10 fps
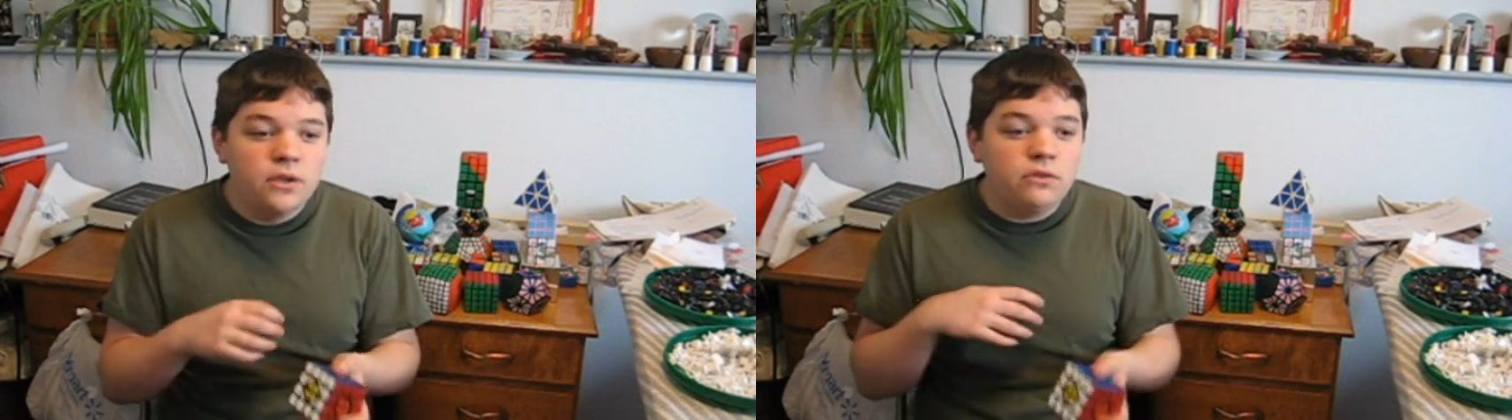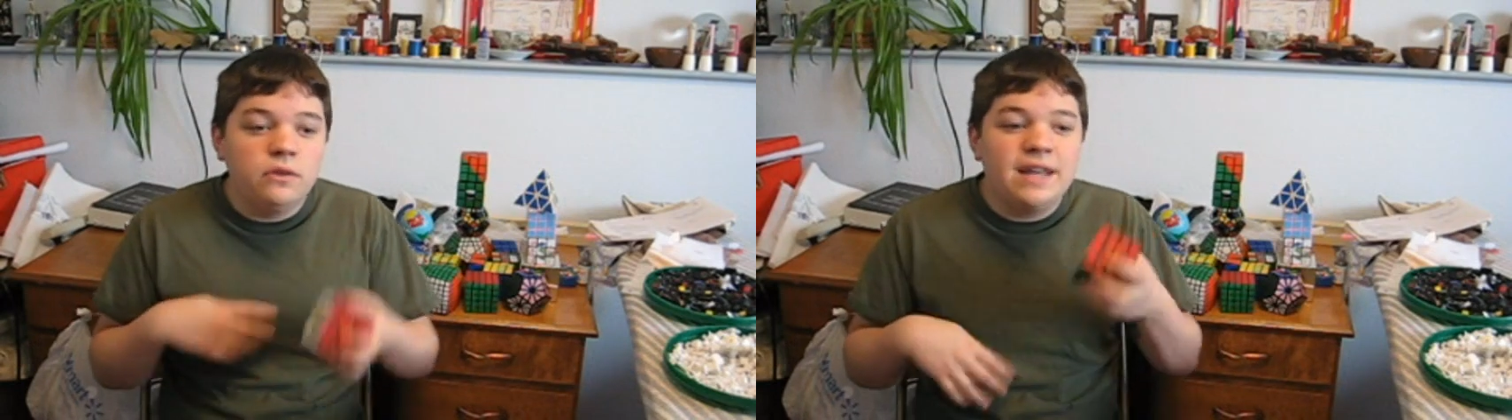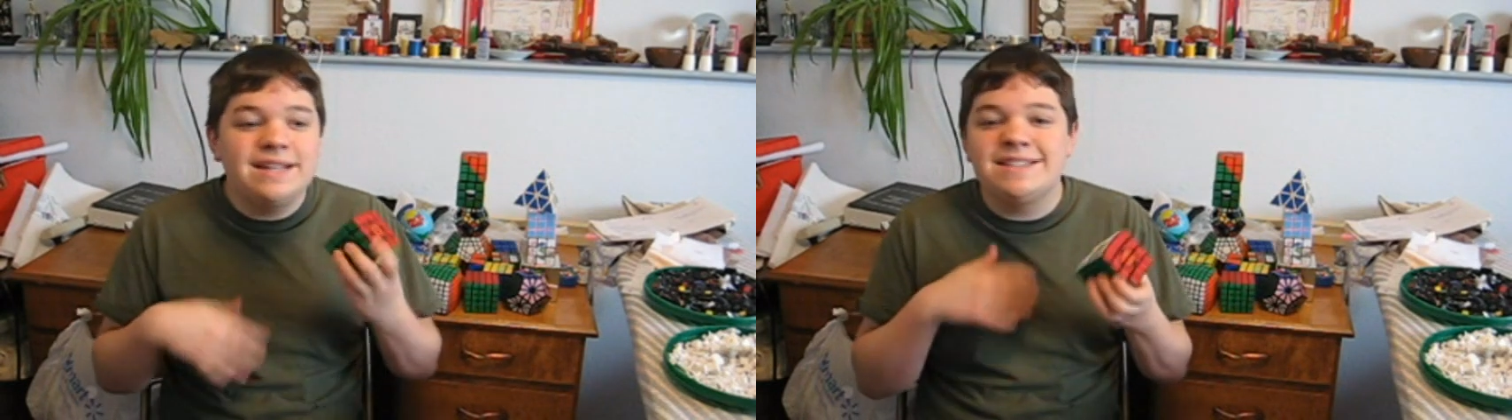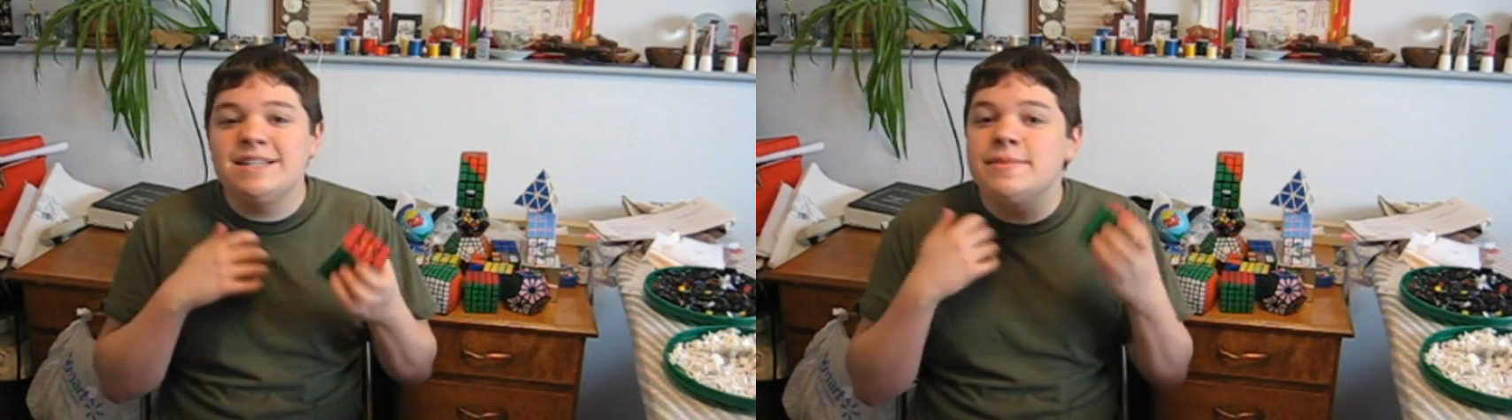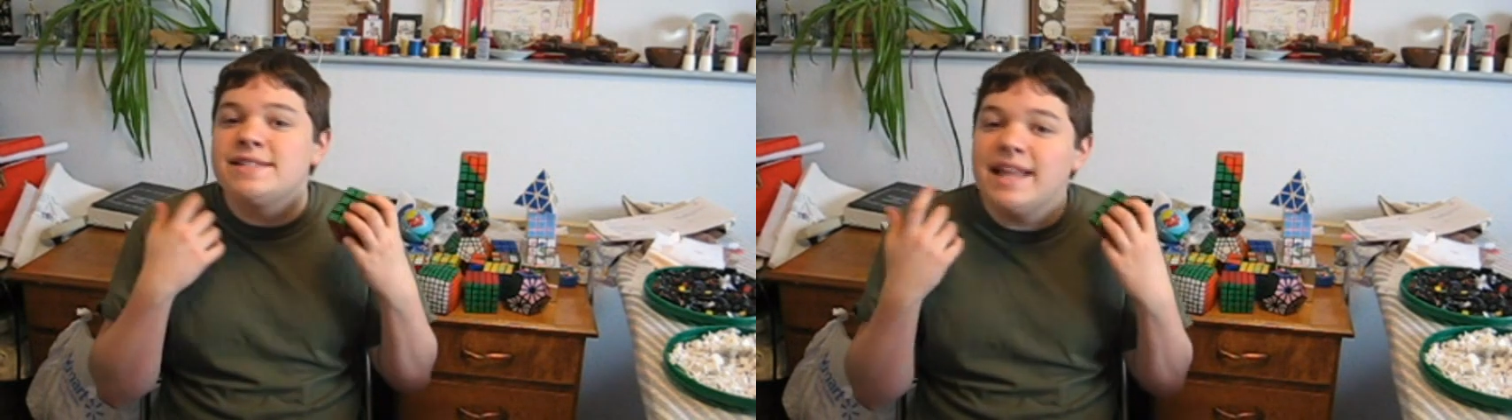so they didn't
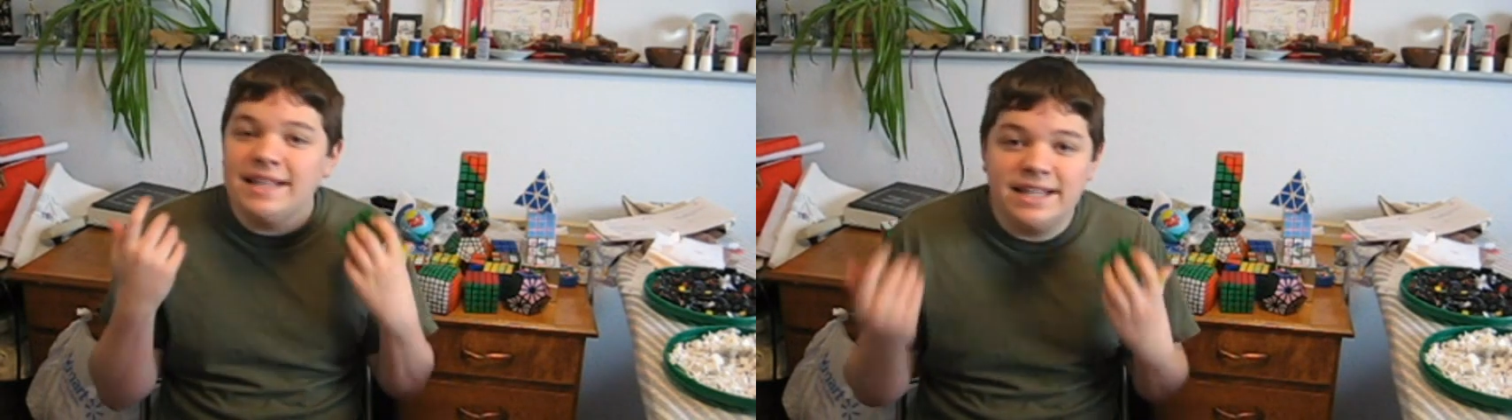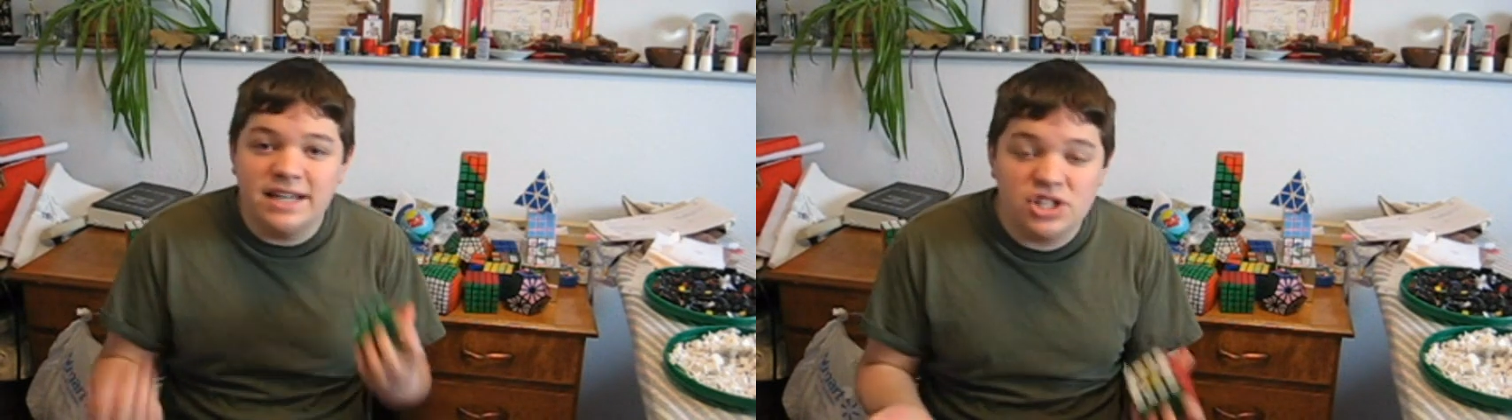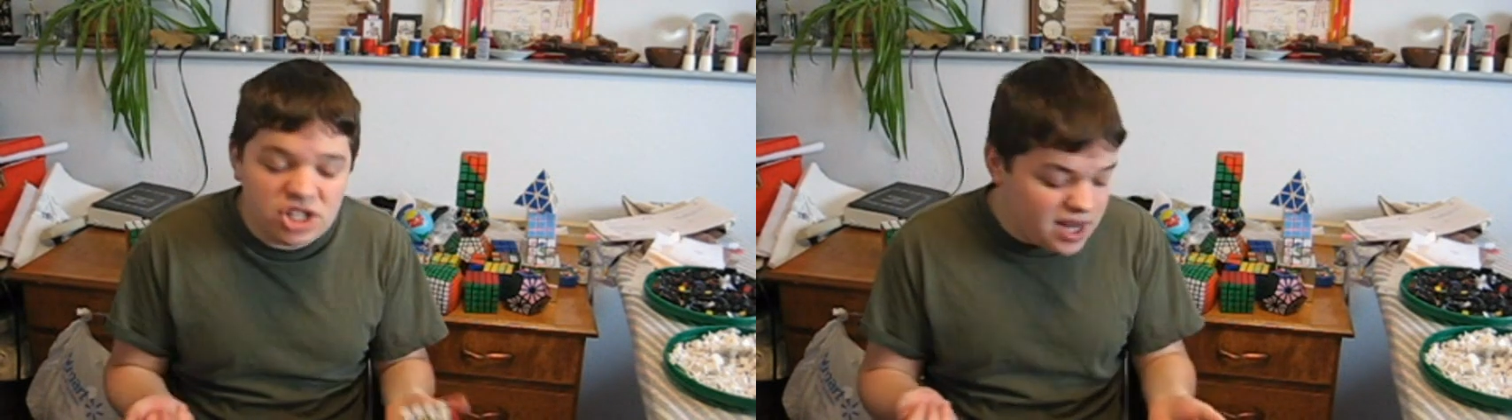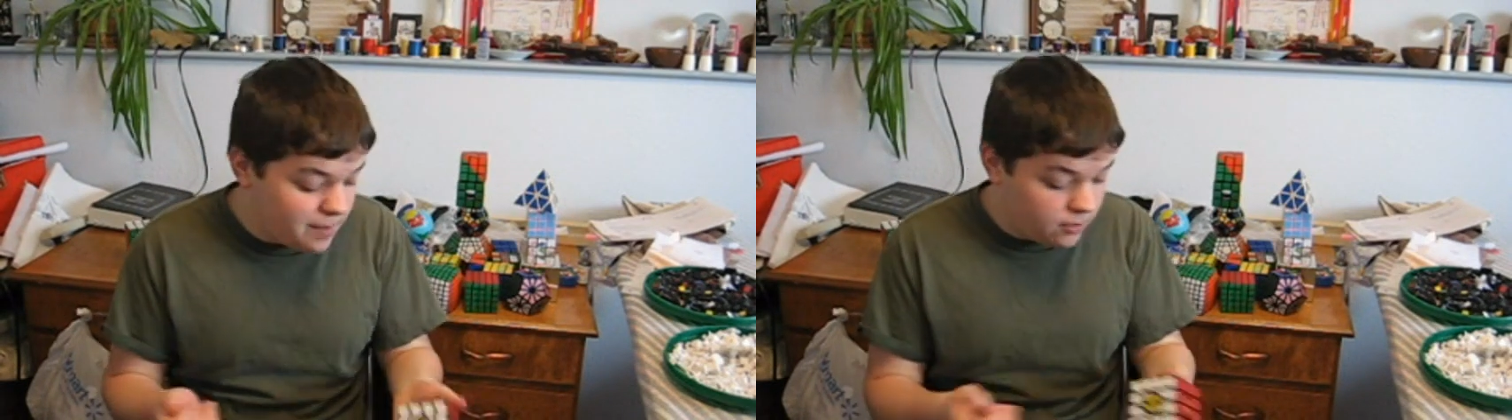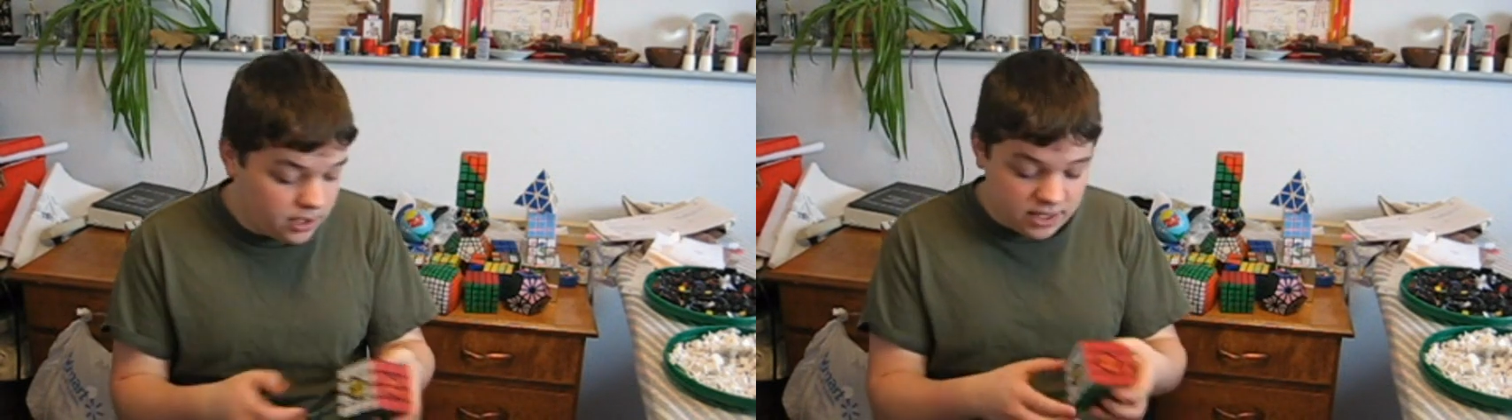seem as likely to
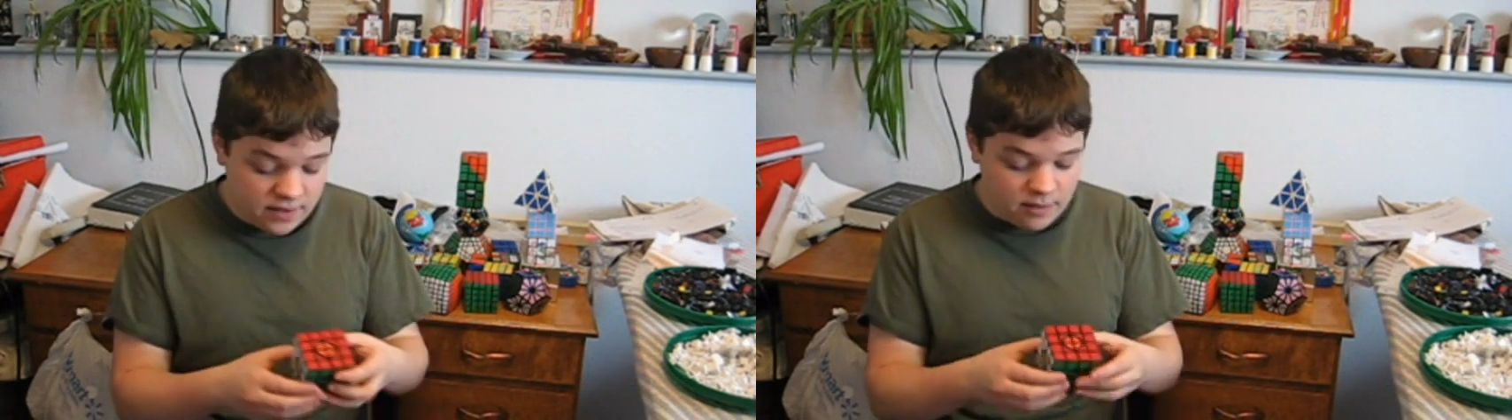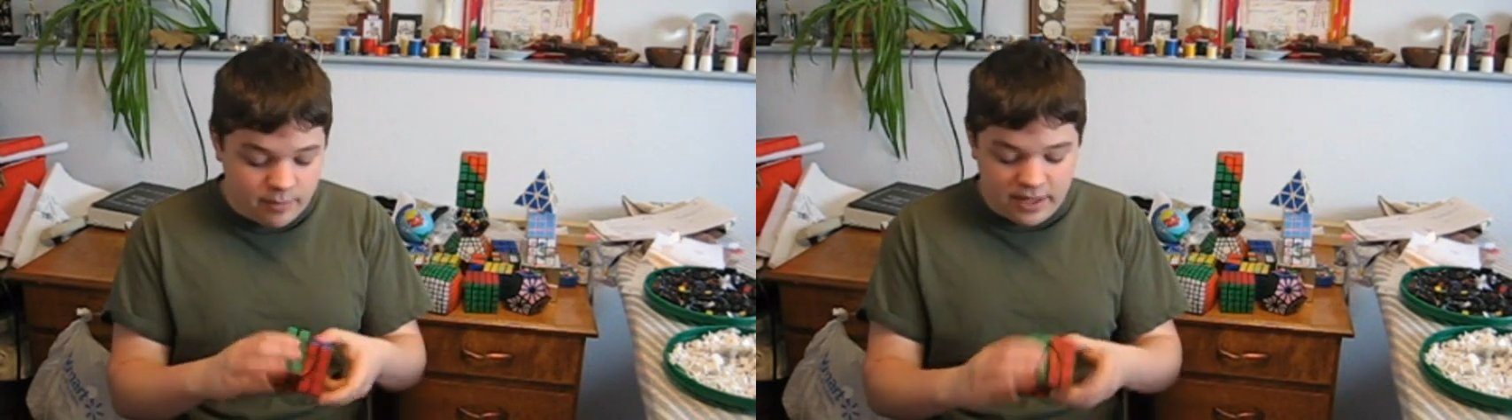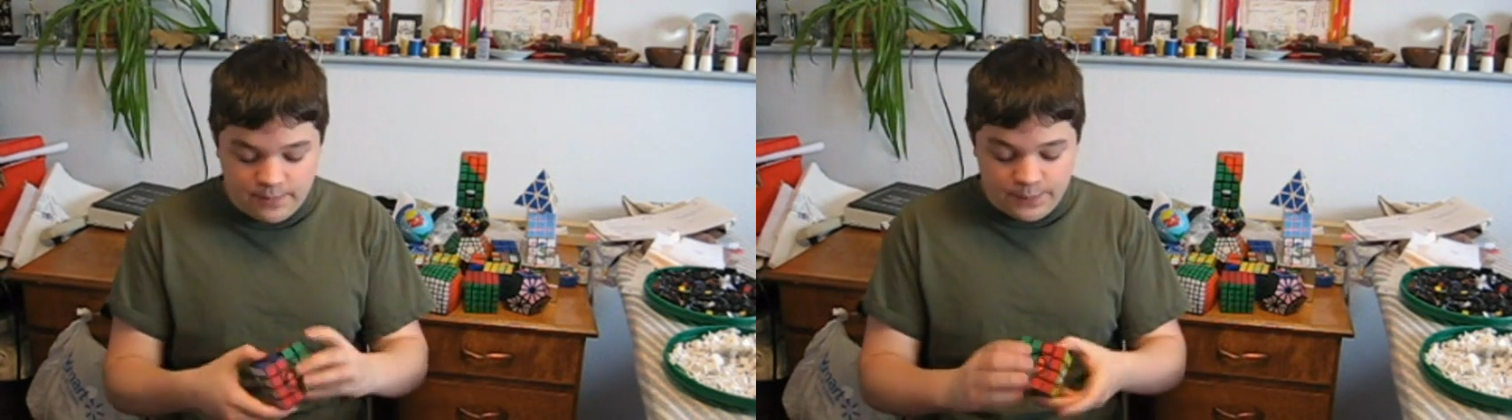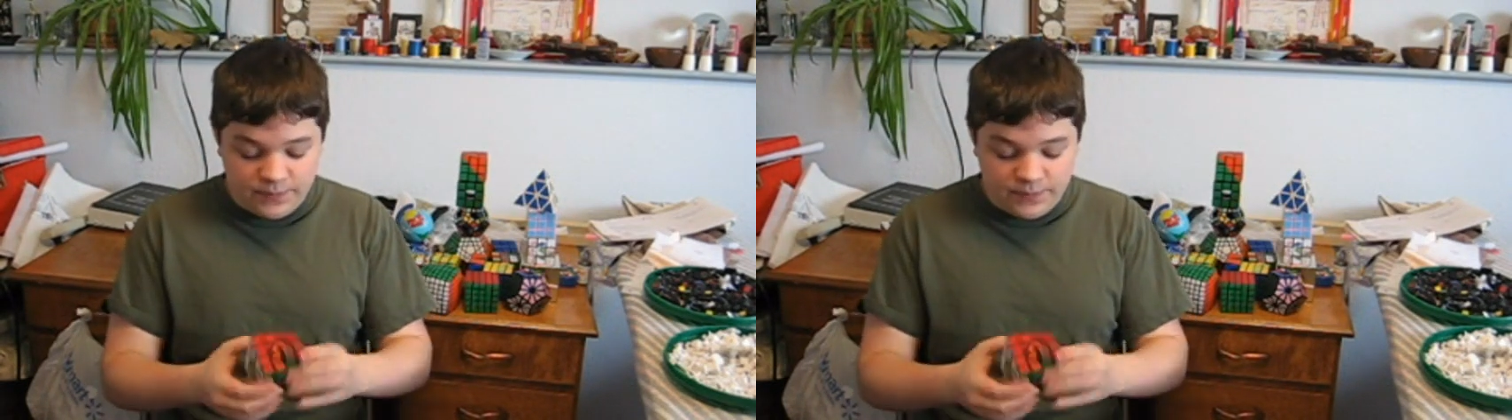chip or anything, but,